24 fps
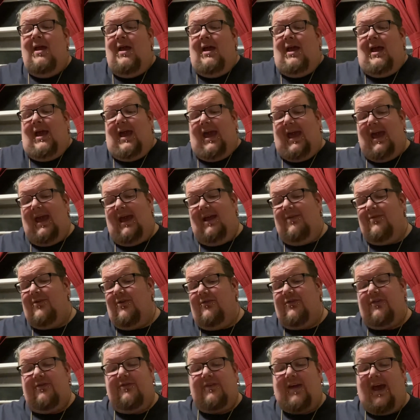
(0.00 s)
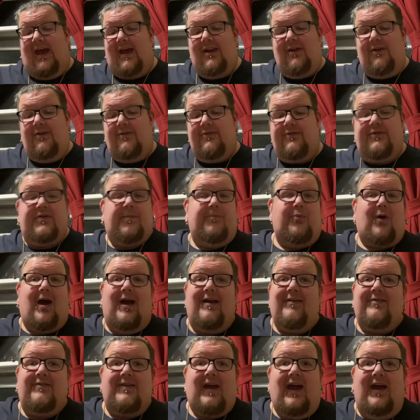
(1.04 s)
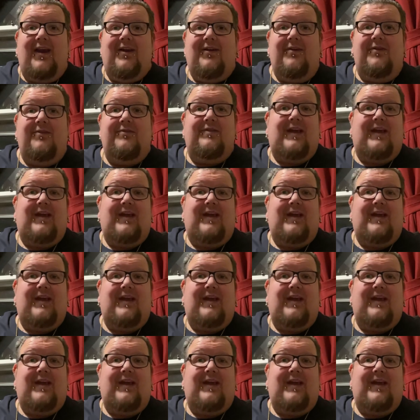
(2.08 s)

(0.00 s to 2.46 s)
And they're just titles, surprise titles.